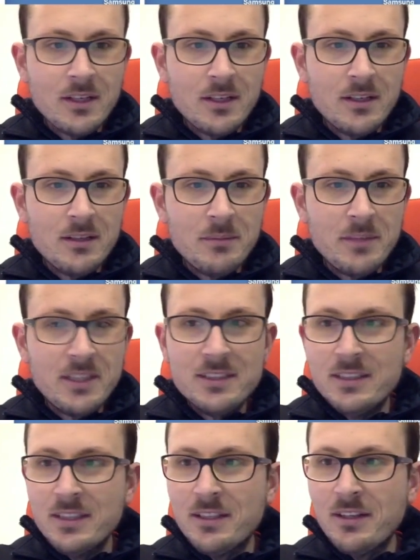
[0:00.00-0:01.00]

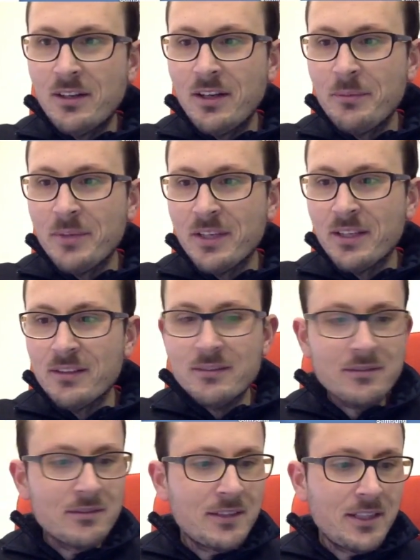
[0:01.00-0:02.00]
Amazing timing.
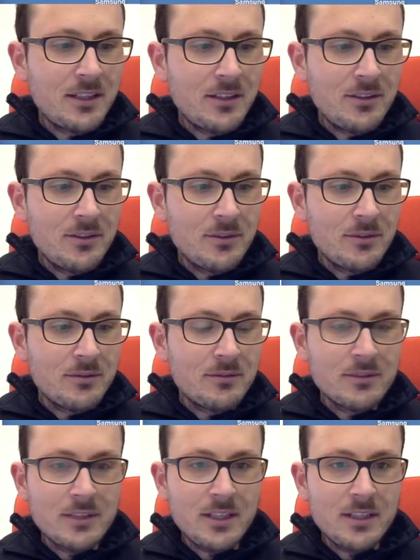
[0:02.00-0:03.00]
Thank you,
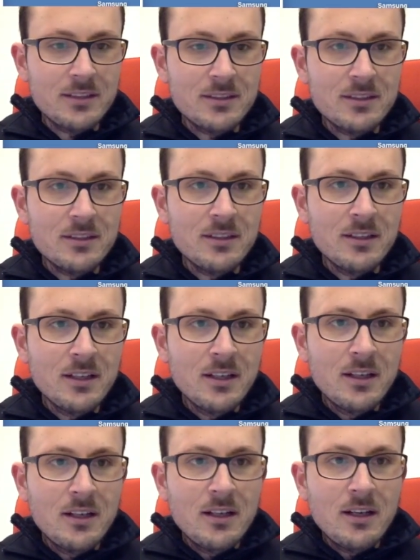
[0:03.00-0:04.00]
Kingston.
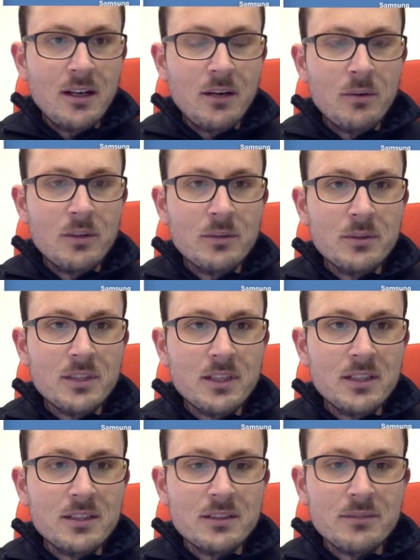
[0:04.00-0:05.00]
I wonder what
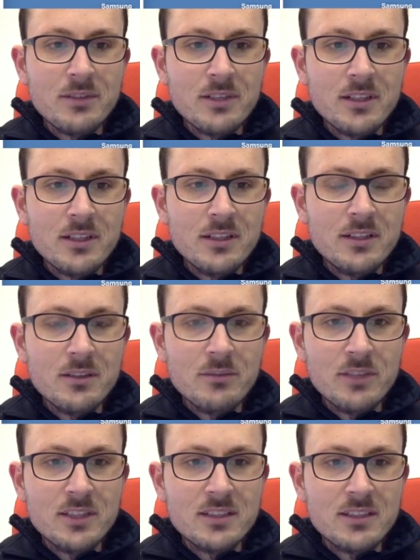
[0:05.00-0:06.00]
that is, if I need to
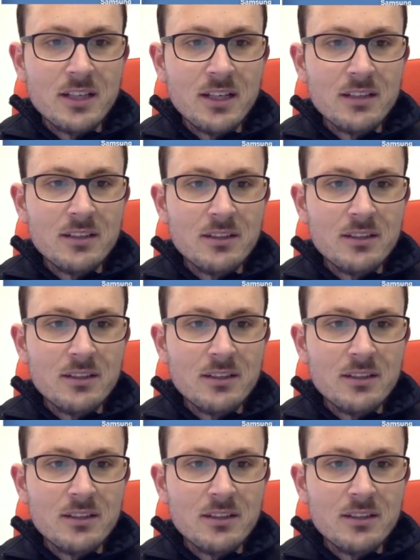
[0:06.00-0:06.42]
restart.